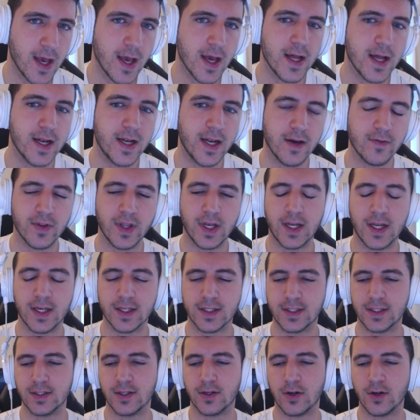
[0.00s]

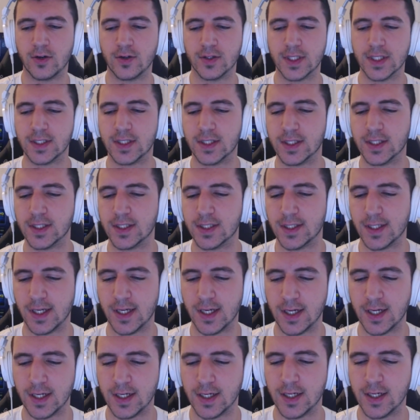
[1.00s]
Nevertheless, you know, this is
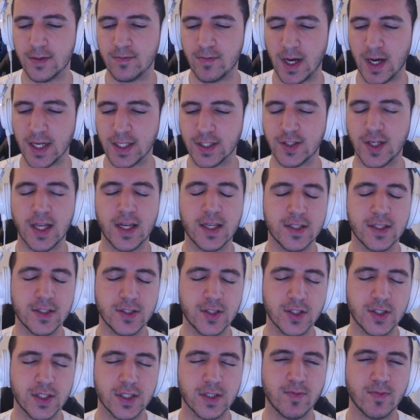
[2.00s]
my challenge,
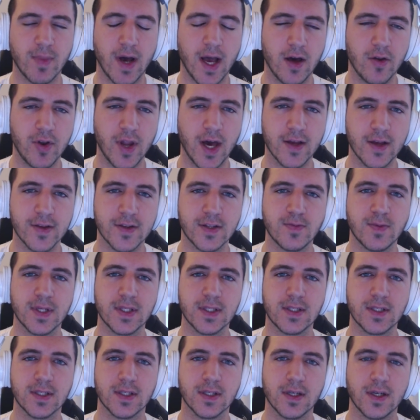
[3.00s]
this is my
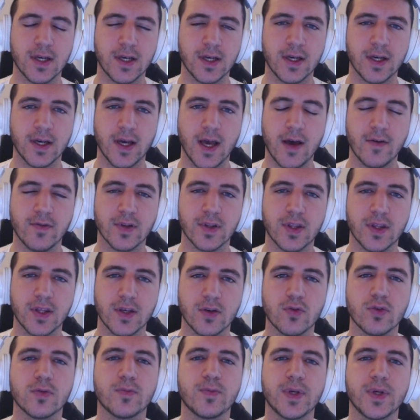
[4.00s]
announcement. Everything
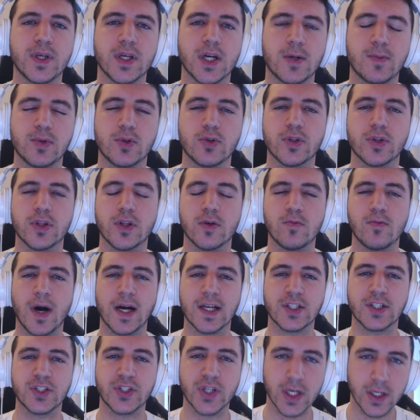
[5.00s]
will be uploaded on my
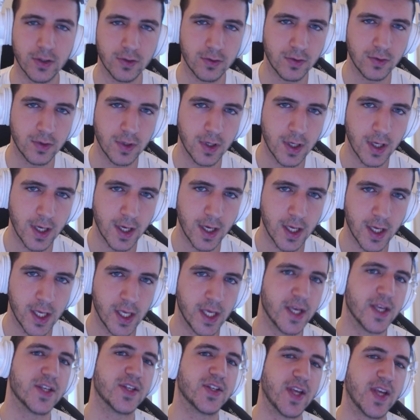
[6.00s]
channel.
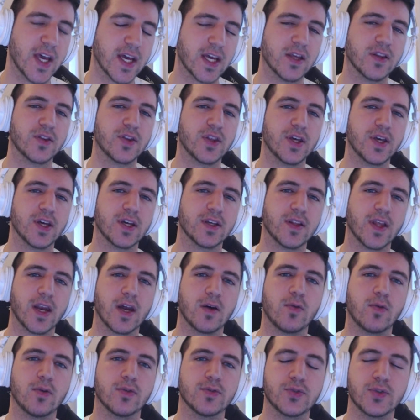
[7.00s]
Second thing that I
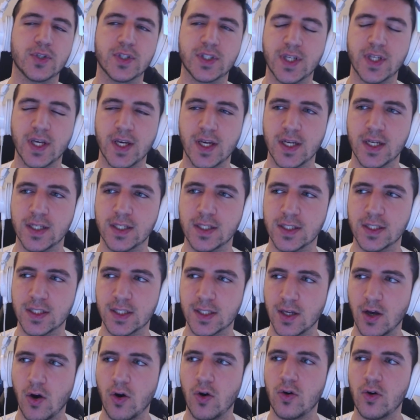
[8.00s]
want to say is
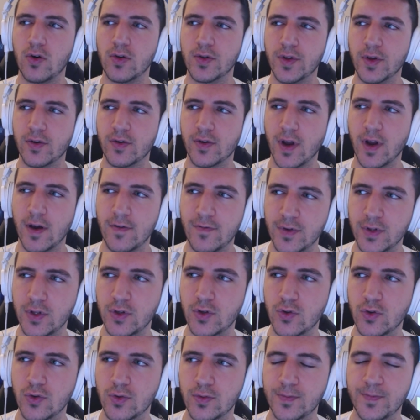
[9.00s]
all the
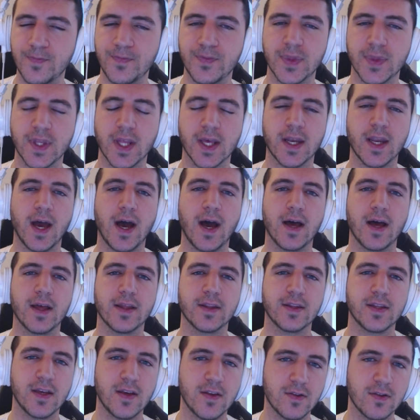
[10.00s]
revenue that
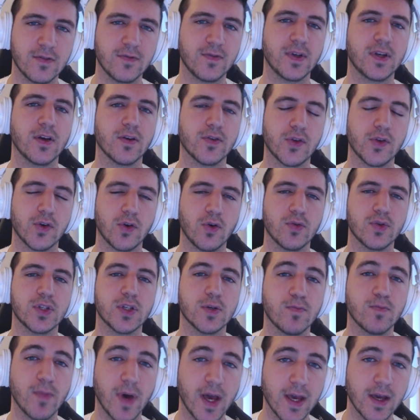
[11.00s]
these videos are going
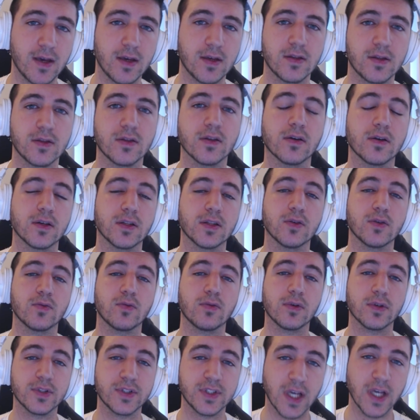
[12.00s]
to make during the
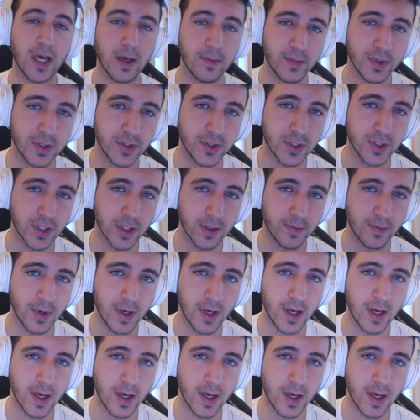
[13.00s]
World Championship,